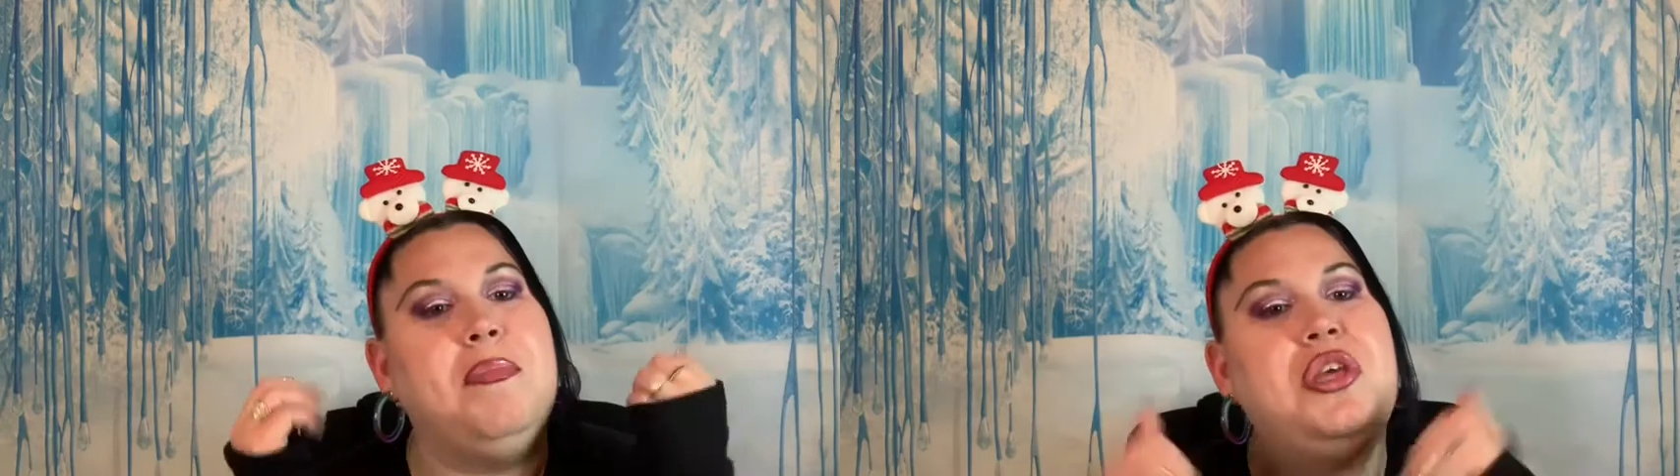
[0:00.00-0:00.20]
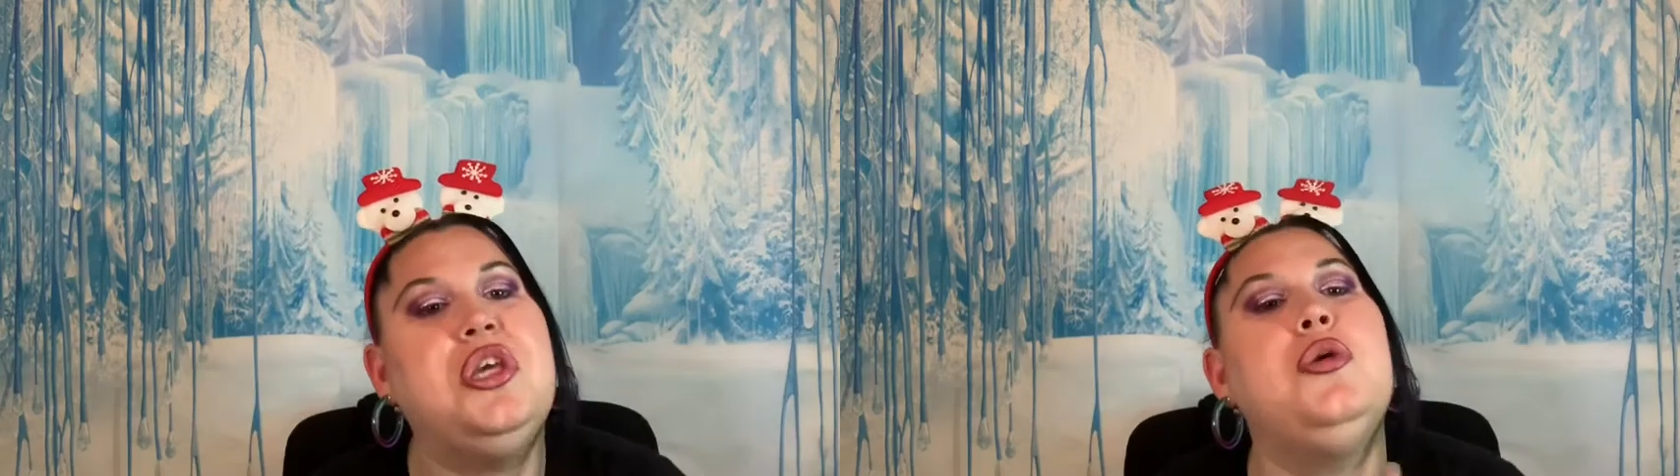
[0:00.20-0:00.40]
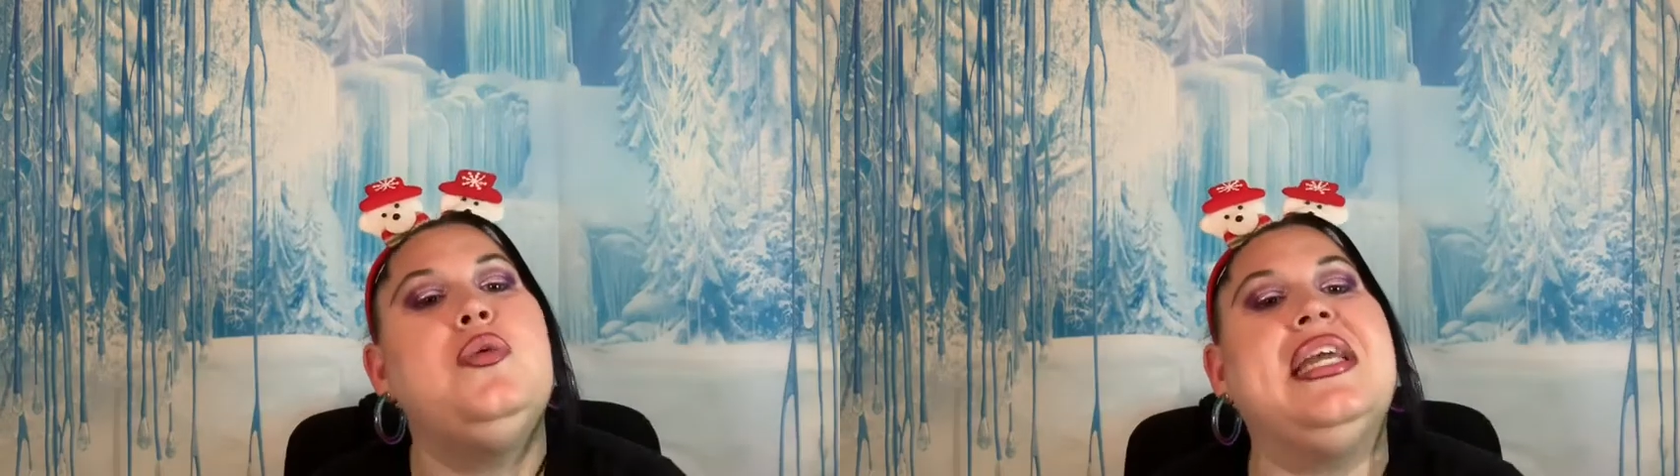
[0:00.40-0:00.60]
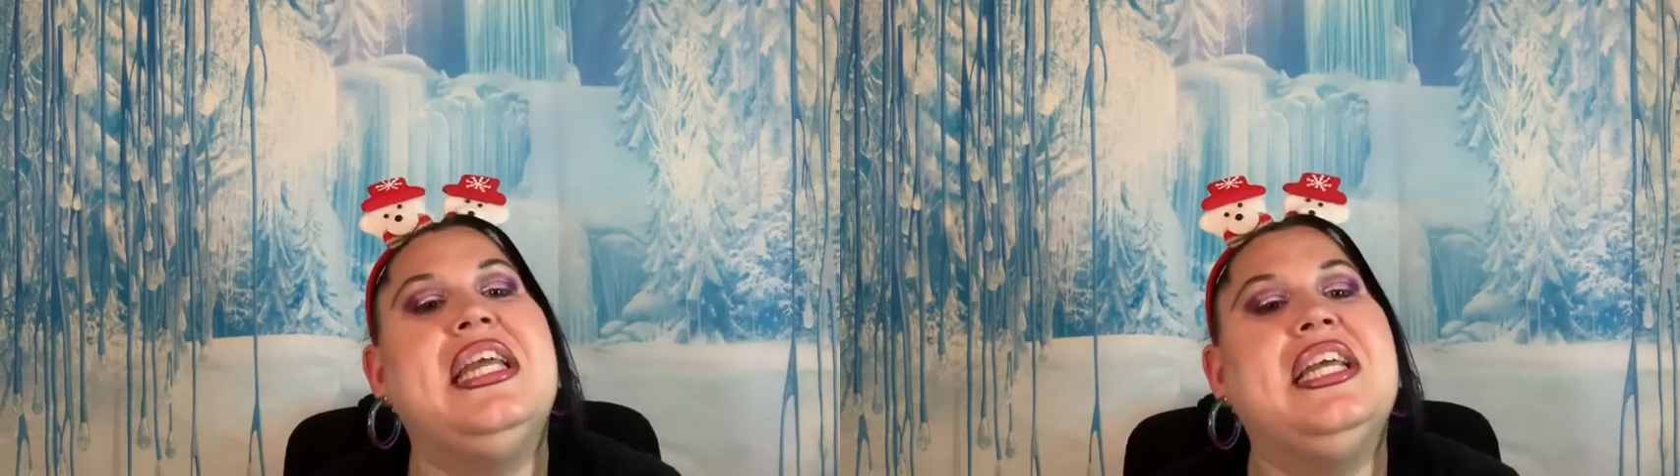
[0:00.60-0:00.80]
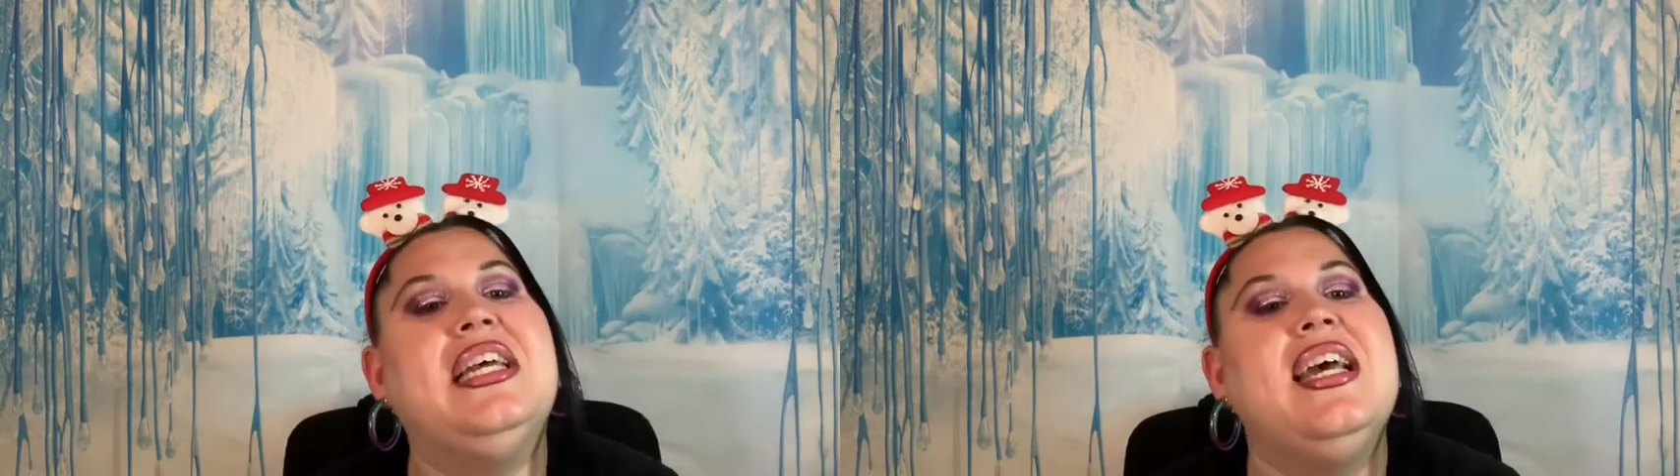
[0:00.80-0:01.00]
beauty,
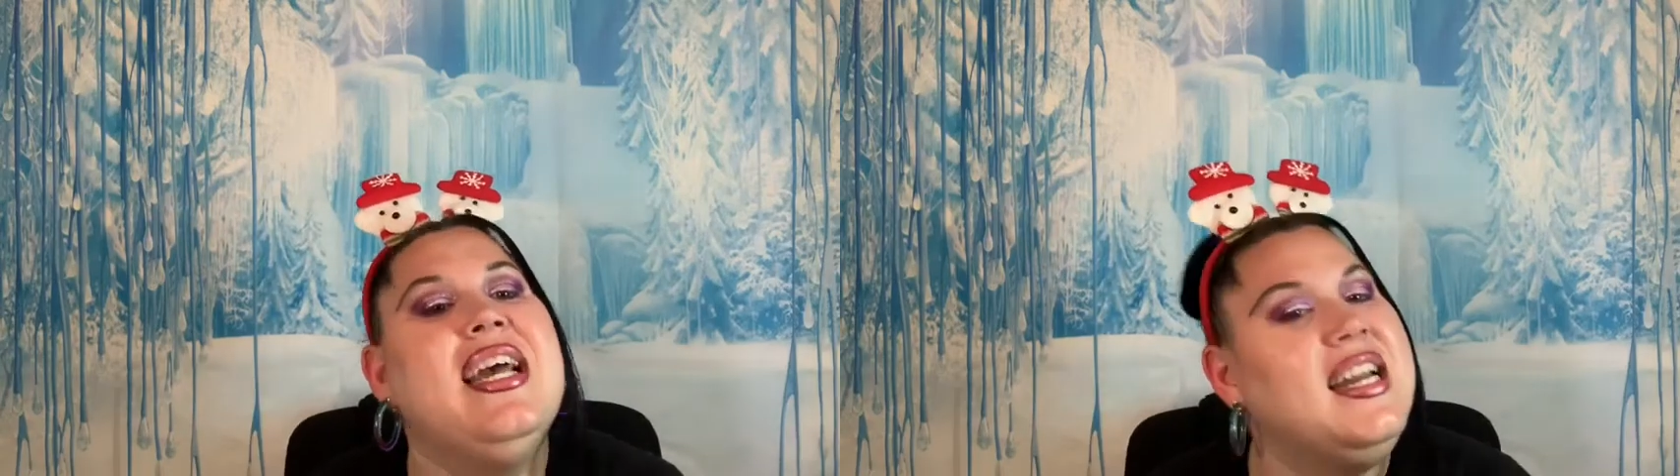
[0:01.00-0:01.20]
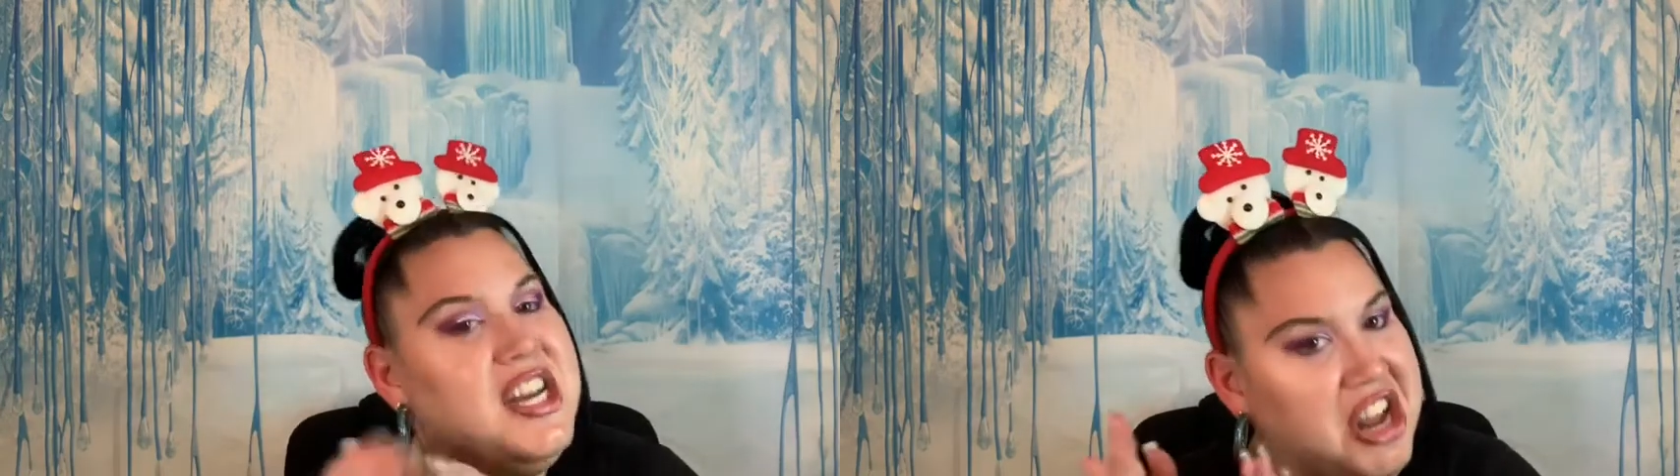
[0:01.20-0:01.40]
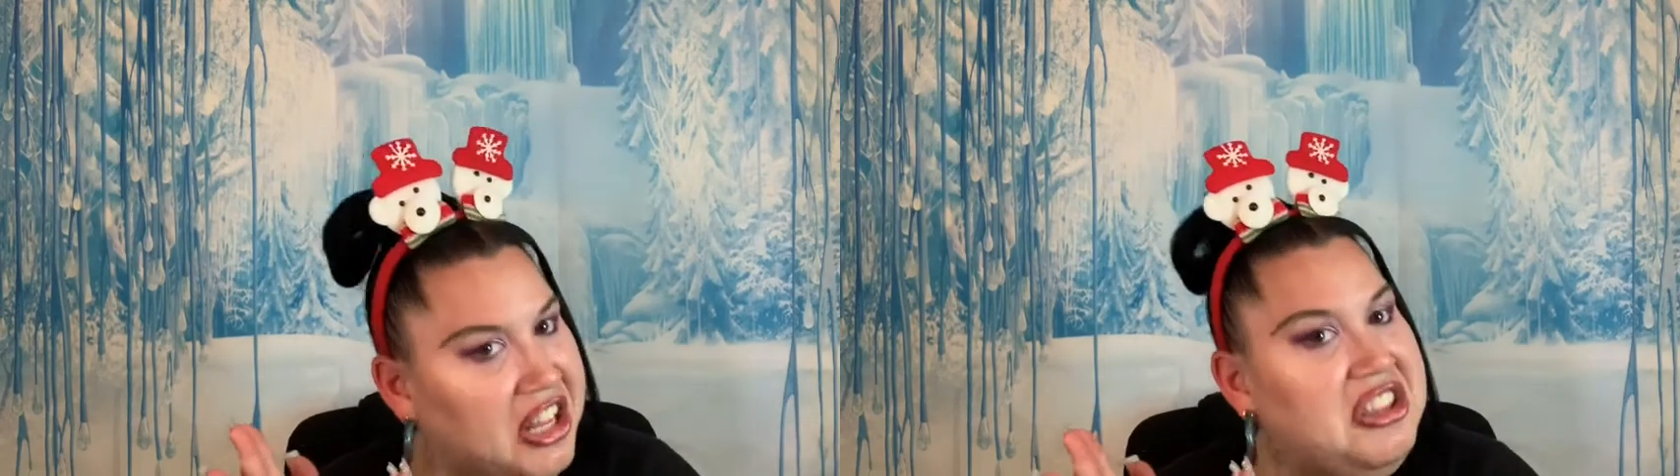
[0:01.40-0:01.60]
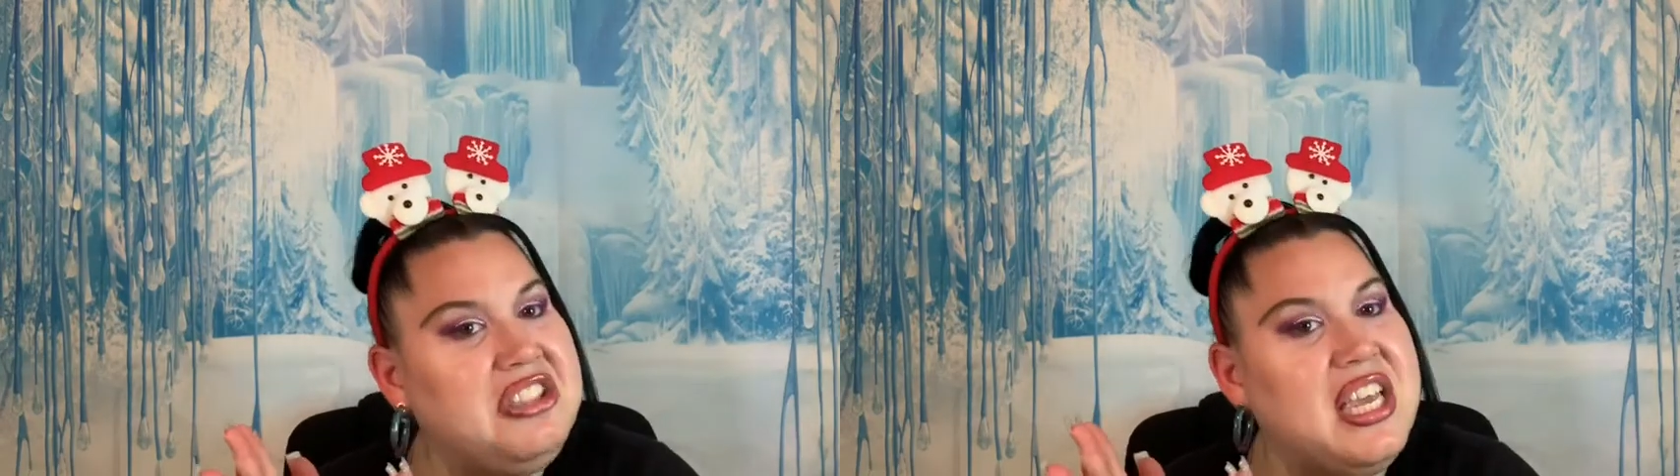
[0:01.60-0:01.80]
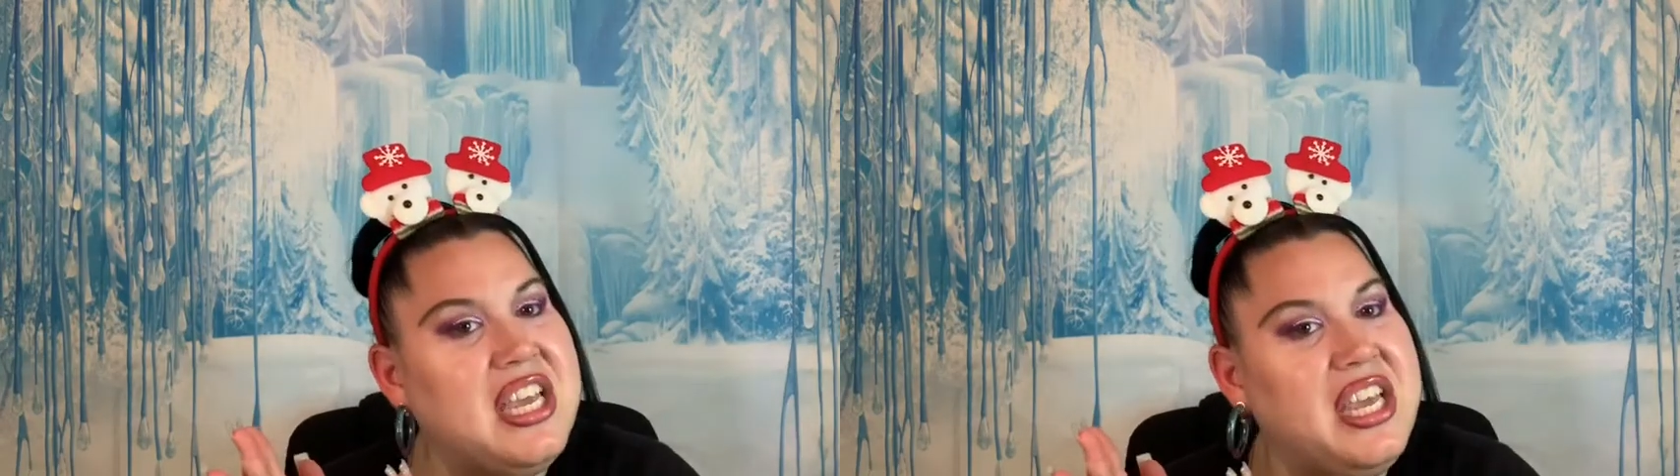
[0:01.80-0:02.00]
not the
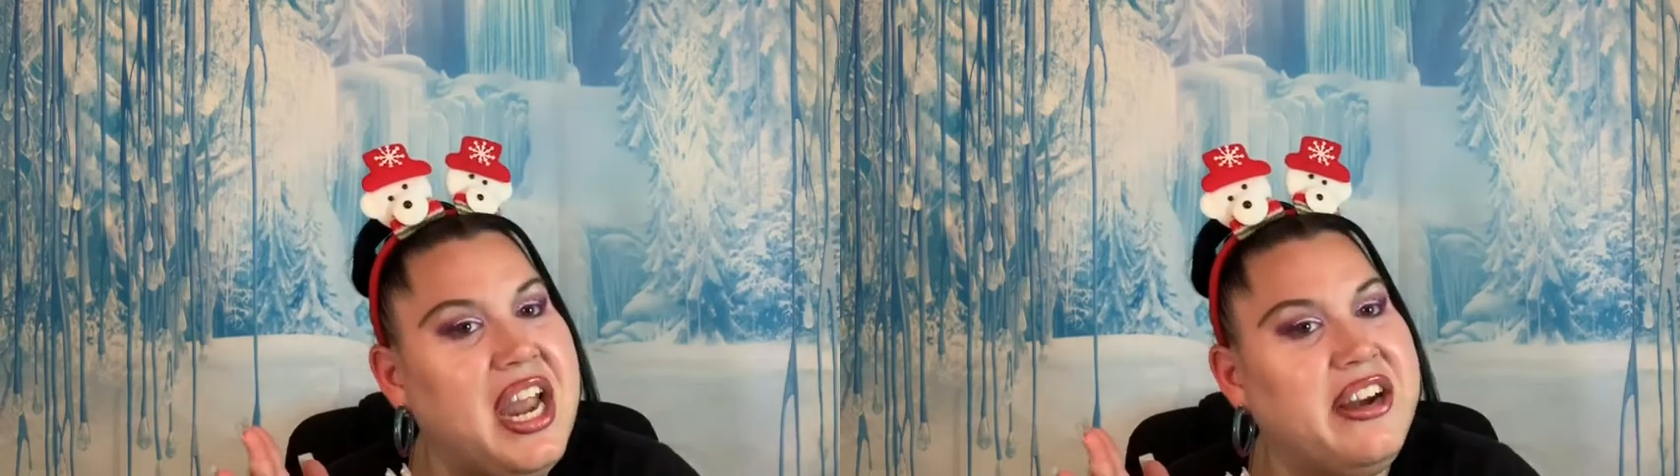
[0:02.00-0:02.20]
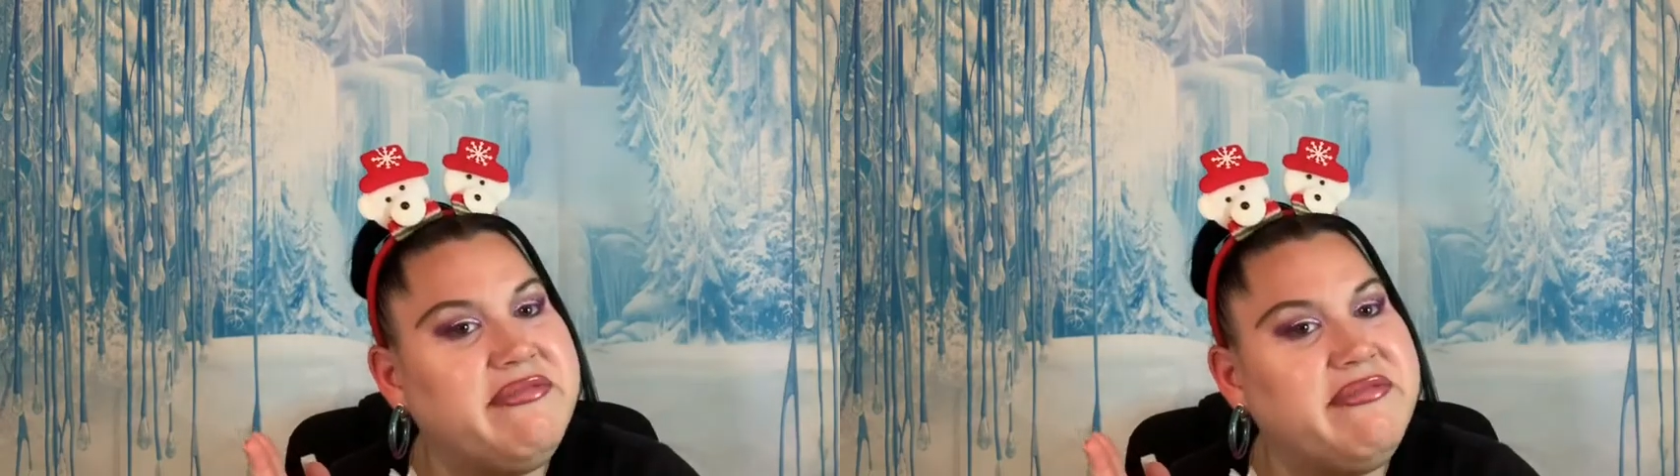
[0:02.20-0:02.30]
skincare.